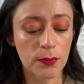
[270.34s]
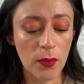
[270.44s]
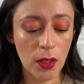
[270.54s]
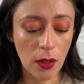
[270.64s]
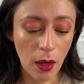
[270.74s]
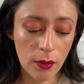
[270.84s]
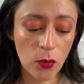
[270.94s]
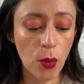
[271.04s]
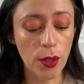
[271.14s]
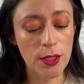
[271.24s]
The con, of
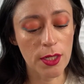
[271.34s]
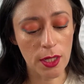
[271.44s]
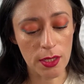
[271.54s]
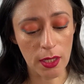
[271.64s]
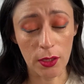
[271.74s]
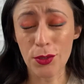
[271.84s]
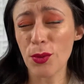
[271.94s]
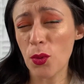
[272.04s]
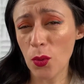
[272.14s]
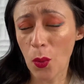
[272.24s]
course, is that there's a,
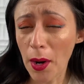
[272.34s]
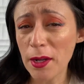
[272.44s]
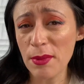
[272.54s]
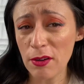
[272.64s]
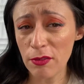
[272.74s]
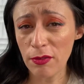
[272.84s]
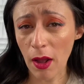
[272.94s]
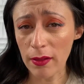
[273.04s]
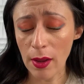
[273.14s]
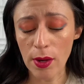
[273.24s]
quite a bit of
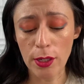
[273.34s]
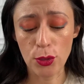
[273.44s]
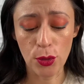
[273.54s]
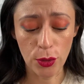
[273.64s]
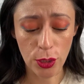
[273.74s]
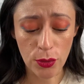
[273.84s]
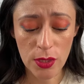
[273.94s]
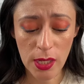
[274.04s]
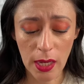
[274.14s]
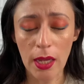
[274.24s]
fallout as you're
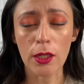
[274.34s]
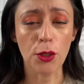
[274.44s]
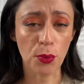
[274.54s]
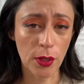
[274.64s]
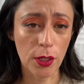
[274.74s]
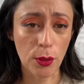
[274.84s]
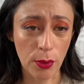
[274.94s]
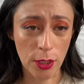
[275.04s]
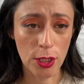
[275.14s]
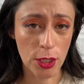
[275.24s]
using it and you're putting your
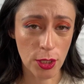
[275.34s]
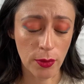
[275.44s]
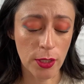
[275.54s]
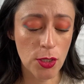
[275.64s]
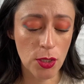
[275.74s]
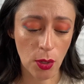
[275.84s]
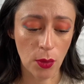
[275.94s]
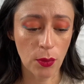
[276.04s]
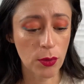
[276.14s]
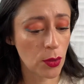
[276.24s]
brush into it.
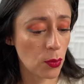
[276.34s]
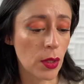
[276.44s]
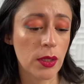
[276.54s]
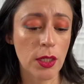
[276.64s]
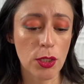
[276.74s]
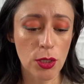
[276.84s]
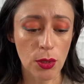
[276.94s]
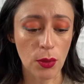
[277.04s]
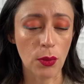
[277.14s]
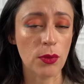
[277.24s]
So you will need
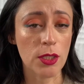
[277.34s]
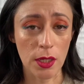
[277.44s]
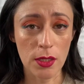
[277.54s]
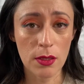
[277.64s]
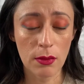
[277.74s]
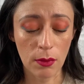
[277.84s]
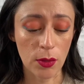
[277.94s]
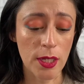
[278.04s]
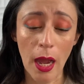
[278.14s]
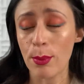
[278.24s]
to dust or
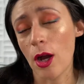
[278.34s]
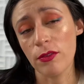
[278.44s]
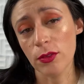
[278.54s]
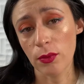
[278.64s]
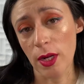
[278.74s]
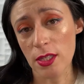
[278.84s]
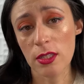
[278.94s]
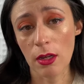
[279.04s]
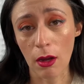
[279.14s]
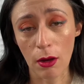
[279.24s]
tap off the
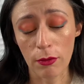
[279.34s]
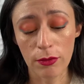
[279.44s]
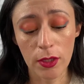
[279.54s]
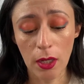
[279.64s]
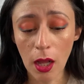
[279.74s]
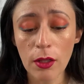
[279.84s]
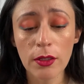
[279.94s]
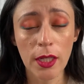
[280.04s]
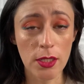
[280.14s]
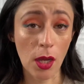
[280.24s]
rest of the color
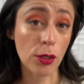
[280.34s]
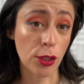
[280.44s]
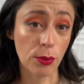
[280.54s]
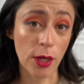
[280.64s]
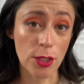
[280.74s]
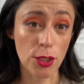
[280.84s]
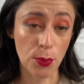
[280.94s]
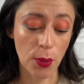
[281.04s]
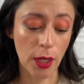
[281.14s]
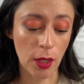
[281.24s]
that's on your brush as you're
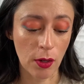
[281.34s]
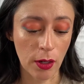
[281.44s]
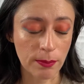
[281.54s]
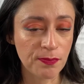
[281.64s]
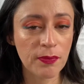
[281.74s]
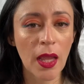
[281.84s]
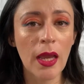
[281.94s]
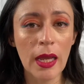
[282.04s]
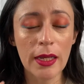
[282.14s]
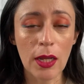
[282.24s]
putting it on.
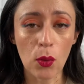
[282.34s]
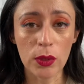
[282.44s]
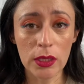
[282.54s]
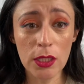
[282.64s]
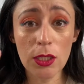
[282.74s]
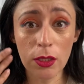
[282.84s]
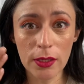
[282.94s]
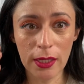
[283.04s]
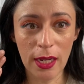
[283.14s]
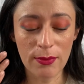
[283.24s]
Now with this look
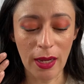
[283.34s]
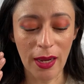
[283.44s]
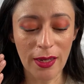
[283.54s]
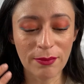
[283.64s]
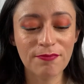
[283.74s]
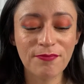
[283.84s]
that I made,